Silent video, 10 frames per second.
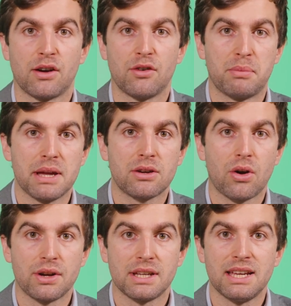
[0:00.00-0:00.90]
of
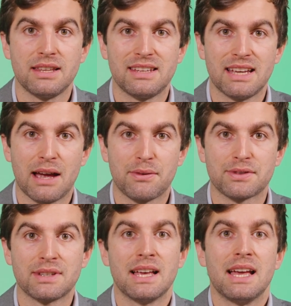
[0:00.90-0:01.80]
Bitcoin ETFs,